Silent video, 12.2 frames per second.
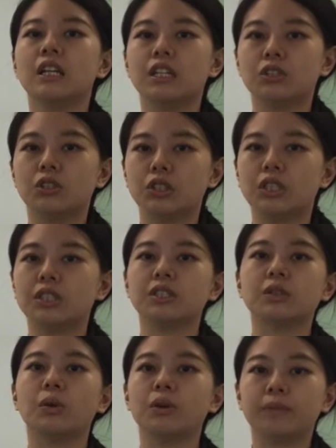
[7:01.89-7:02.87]
interest,
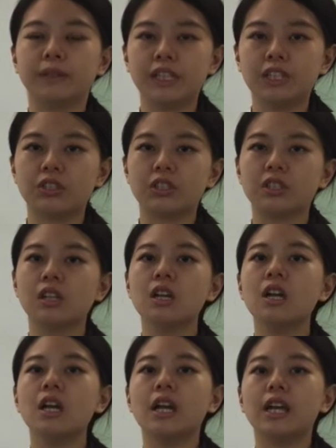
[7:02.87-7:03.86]
or pleasure.
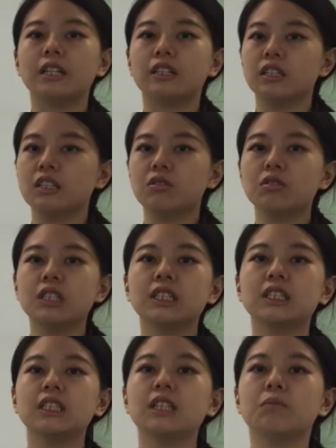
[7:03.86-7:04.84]
And
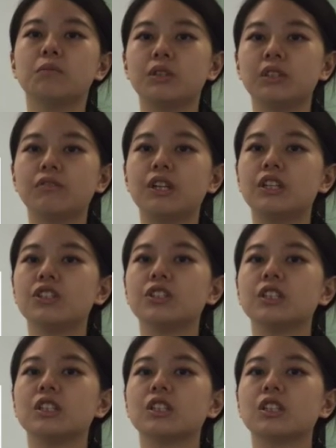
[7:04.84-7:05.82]
intrinsic
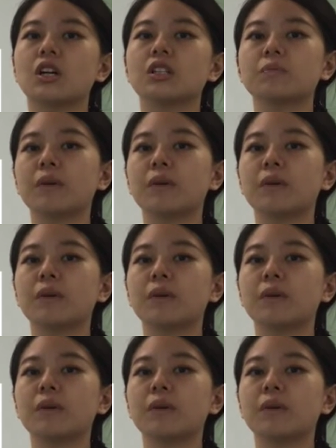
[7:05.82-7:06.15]
motivation is caused